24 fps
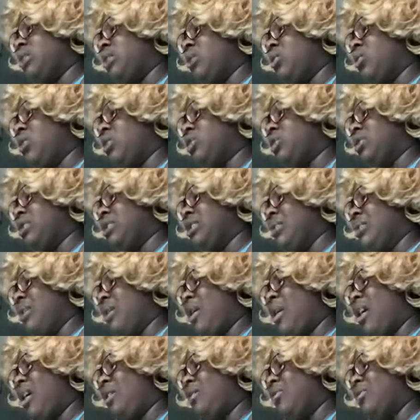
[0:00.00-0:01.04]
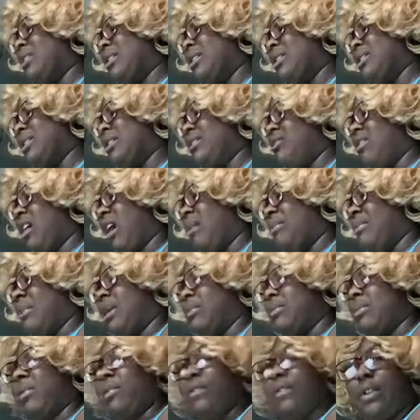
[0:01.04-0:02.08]
questions about how this and that made
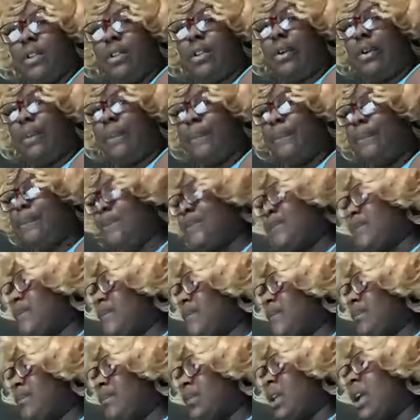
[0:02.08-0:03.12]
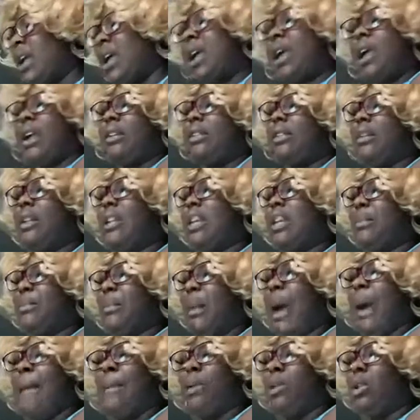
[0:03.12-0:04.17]
me feel. Then he'd
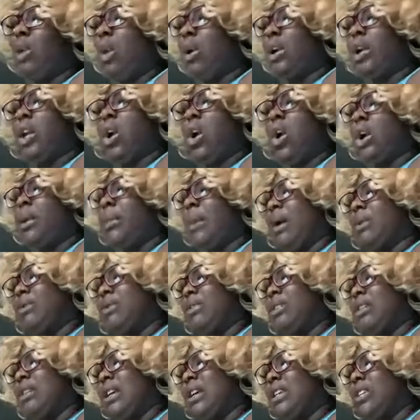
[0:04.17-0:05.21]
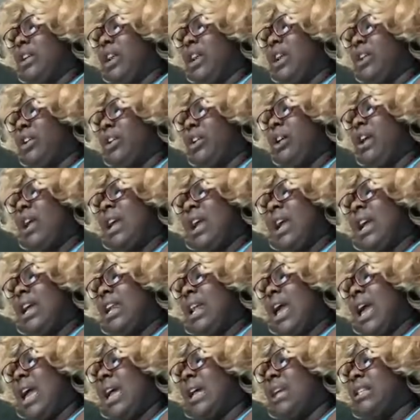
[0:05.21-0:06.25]
babble on and on about teenage anger and
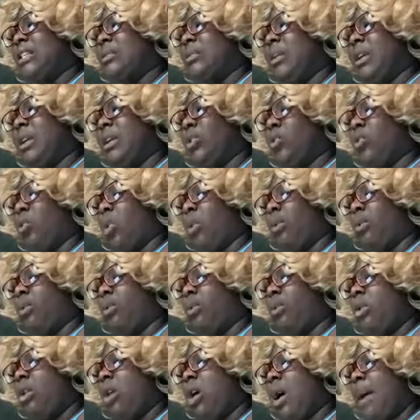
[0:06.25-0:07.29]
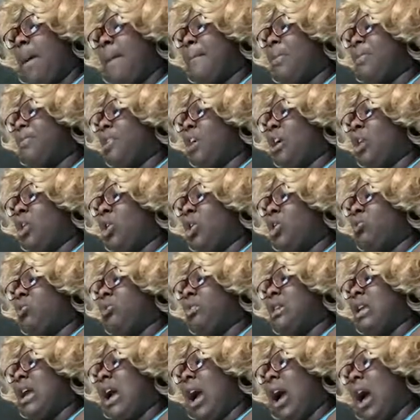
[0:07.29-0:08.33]
angst being normal, but that
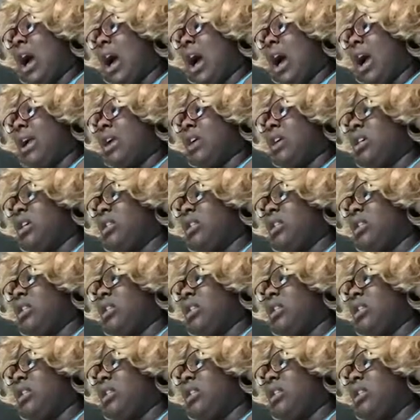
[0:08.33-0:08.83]
only I